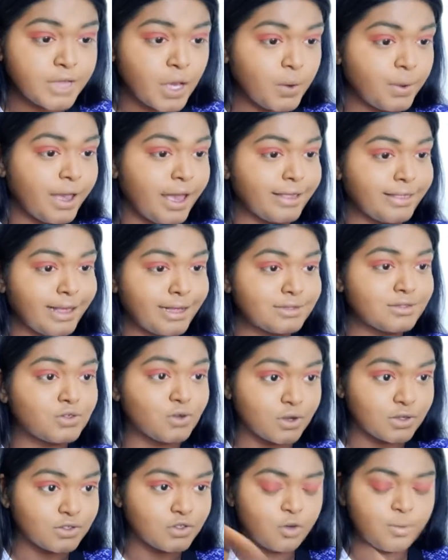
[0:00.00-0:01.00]
Okay, that's
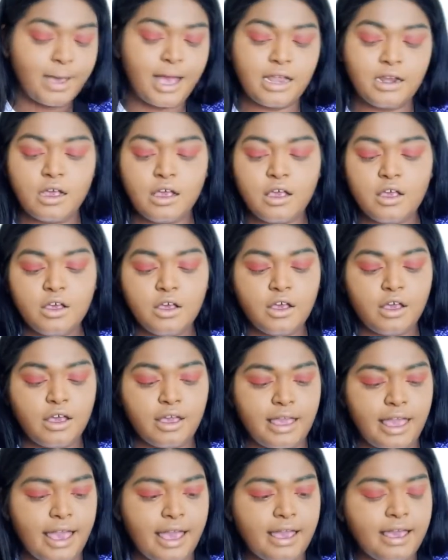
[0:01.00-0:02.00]
not so bad.
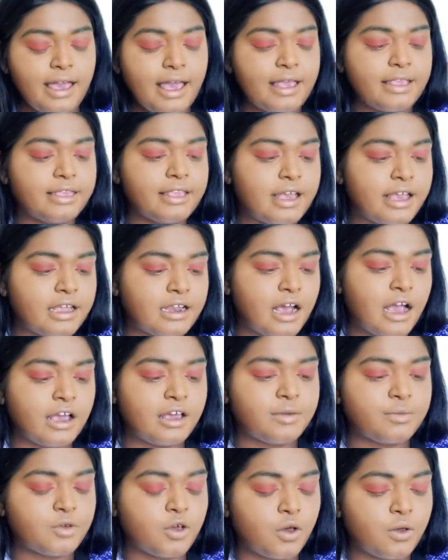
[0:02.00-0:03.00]
Okay, and then I
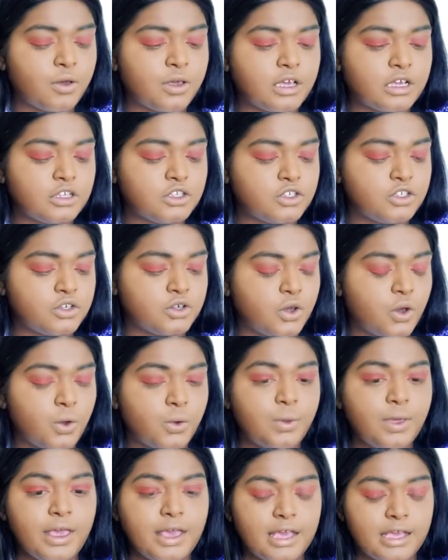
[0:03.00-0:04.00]
am going to
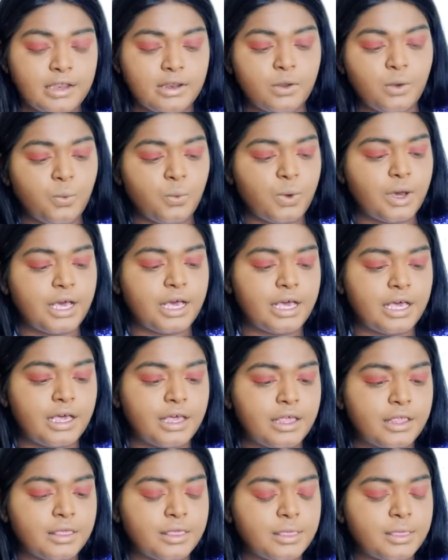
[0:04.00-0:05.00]
go in
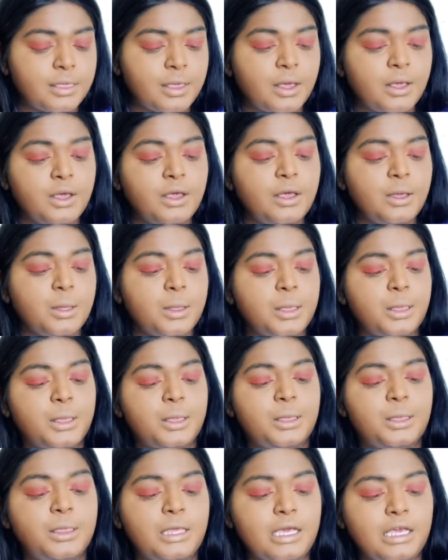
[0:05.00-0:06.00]
with
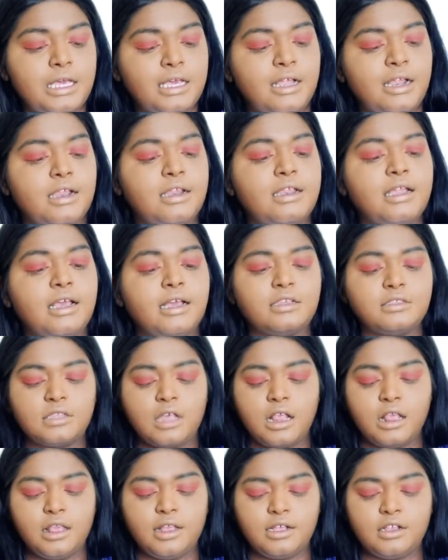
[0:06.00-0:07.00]
the NYX
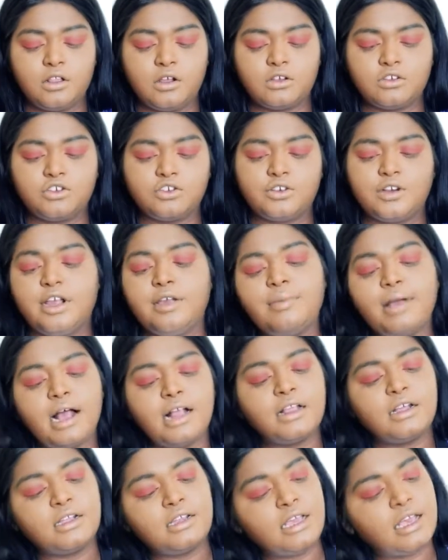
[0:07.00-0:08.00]
Lid Lingerie
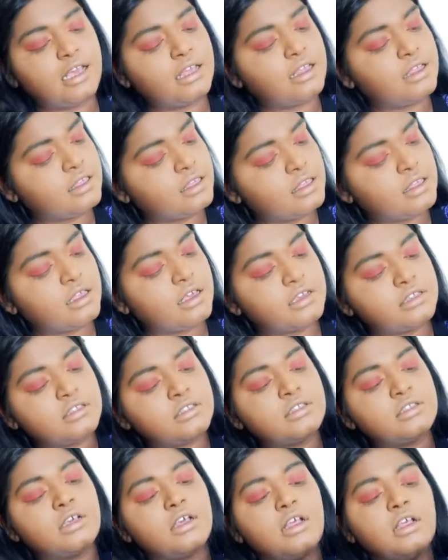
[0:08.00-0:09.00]
palette in
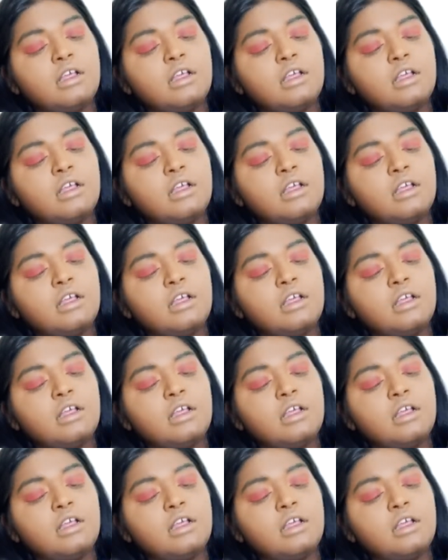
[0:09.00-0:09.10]
this